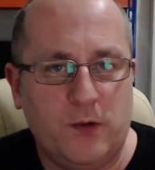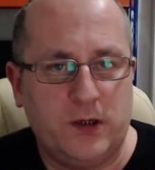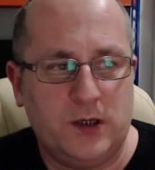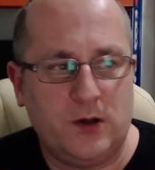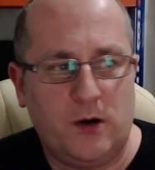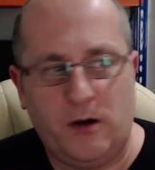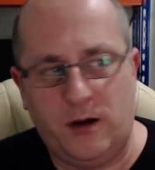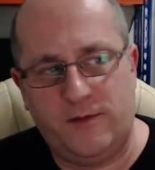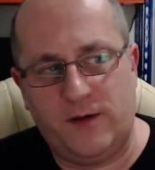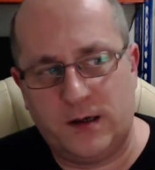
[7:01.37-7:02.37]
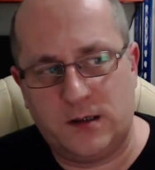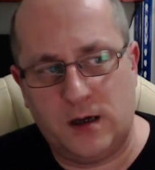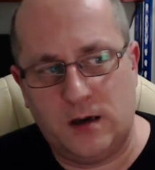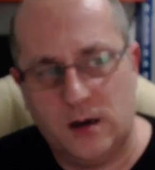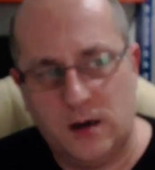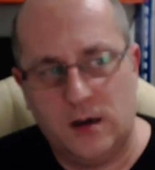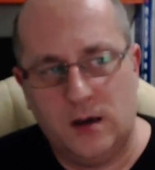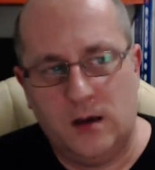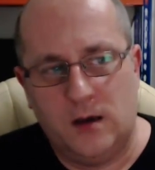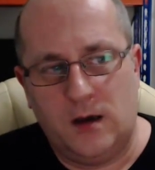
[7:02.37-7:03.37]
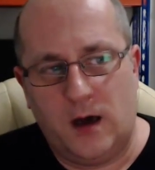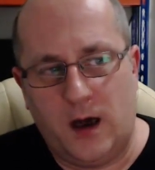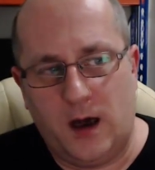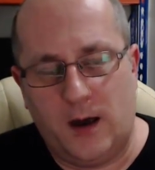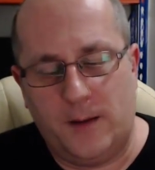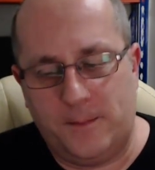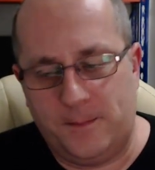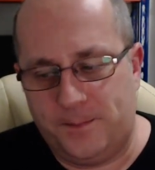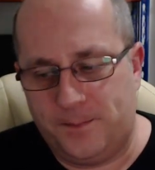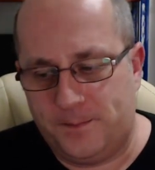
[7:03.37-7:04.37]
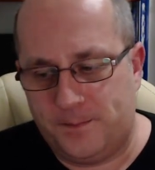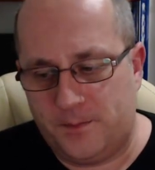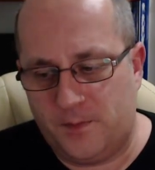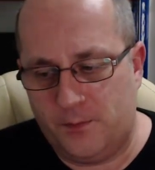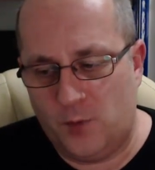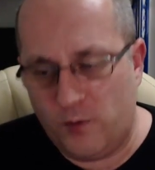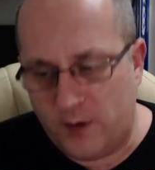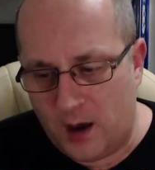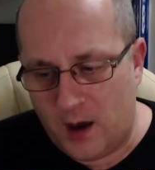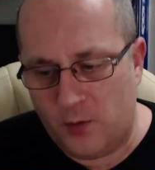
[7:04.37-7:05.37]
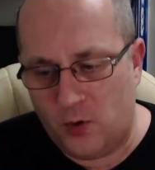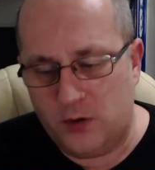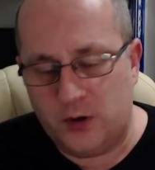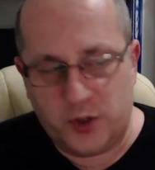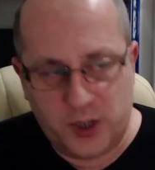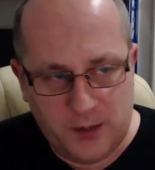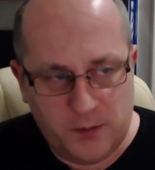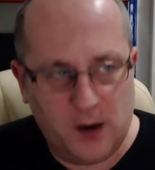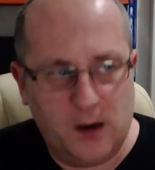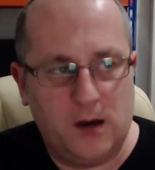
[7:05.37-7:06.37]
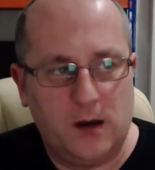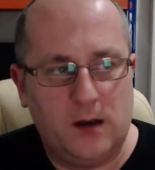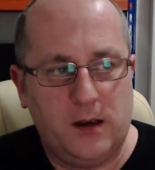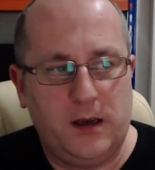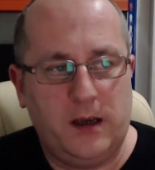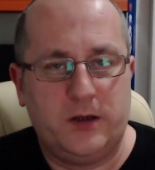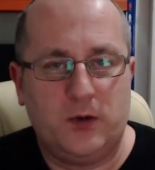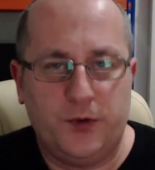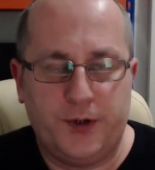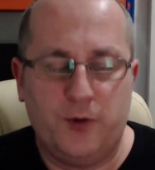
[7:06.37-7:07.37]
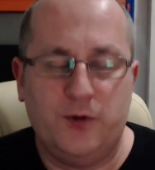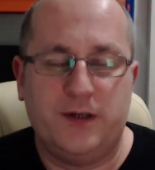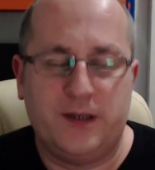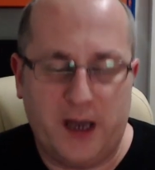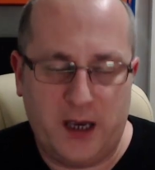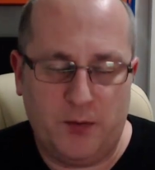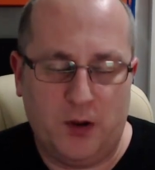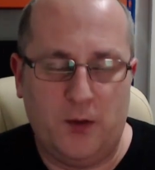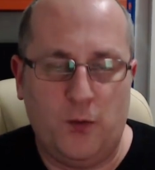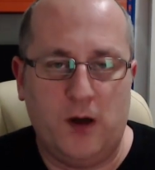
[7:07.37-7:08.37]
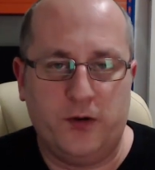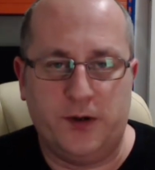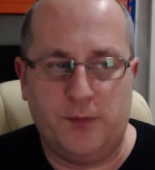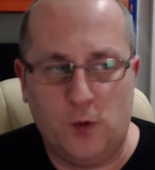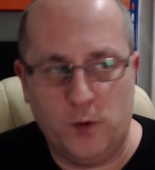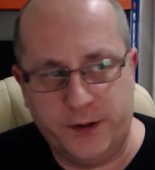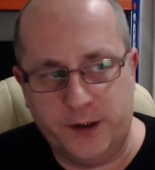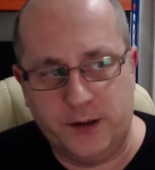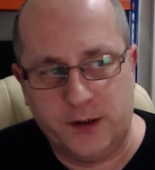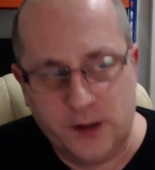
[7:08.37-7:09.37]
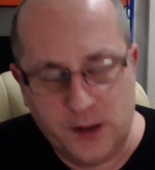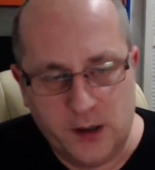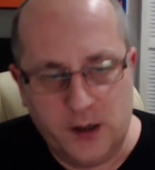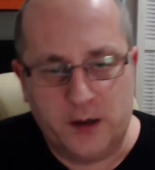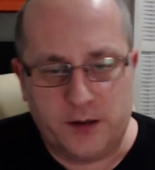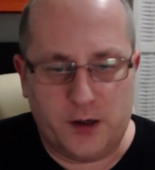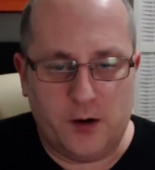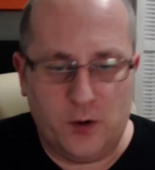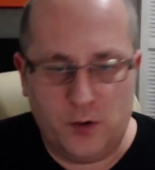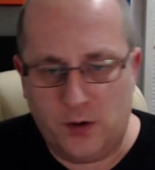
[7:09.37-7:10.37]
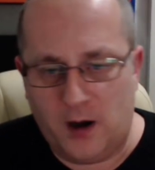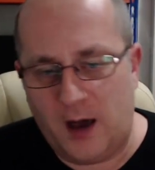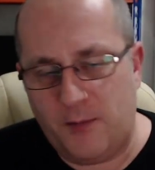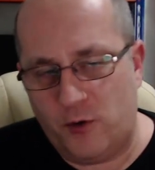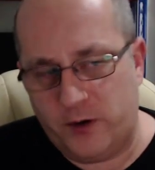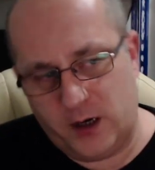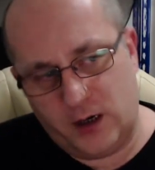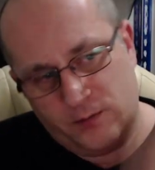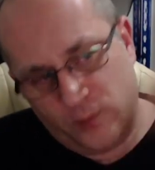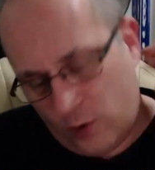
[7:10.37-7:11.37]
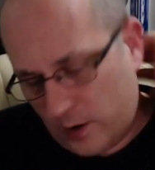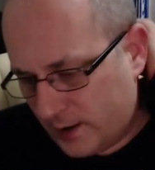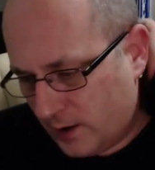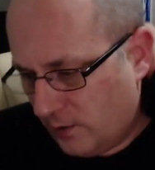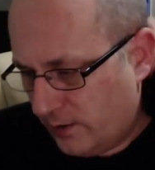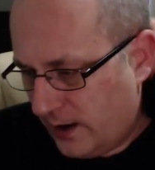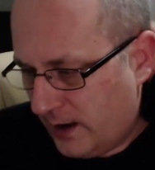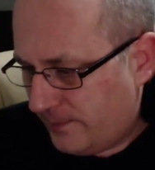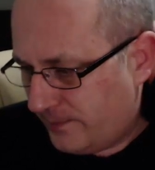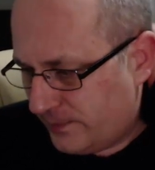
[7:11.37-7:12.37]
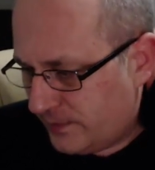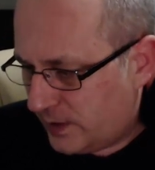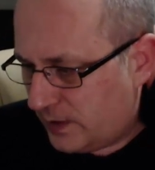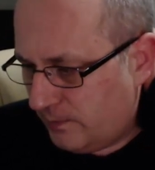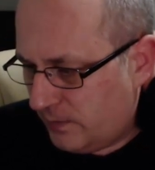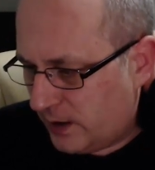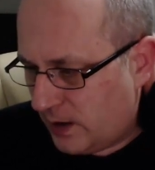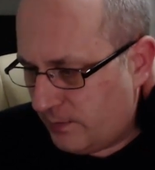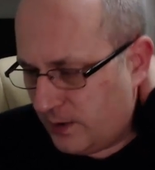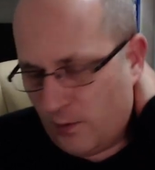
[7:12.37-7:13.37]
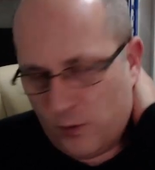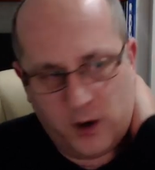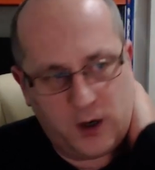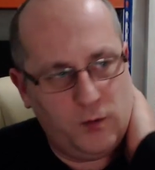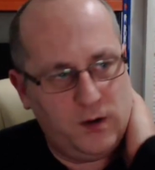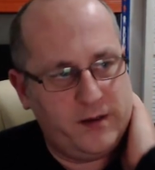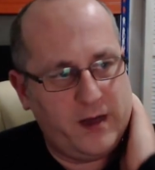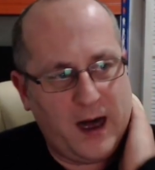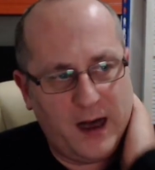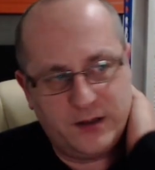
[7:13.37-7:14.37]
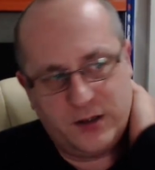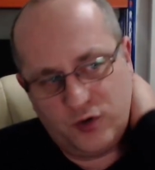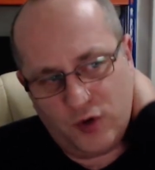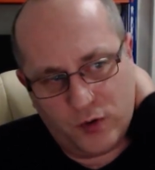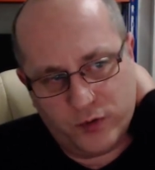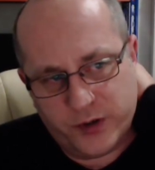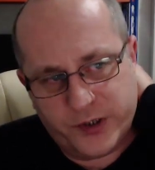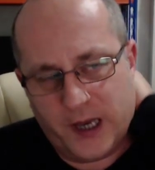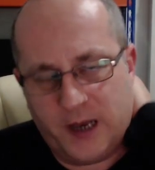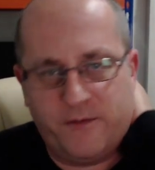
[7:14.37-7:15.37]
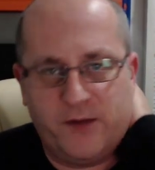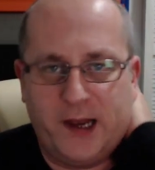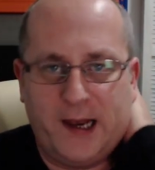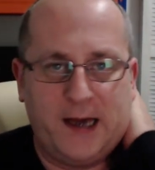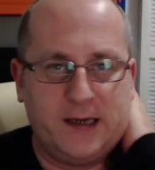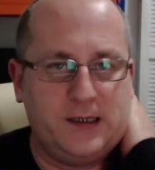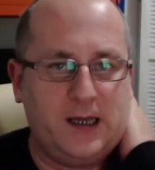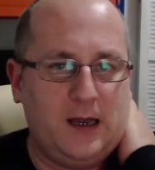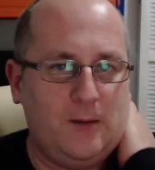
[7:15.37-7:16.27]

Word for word: which is not only faster, more reliable, cheaper, it's also stable and well supported. So I'm already working on that. The company I'm working with has struggled to sell it for the last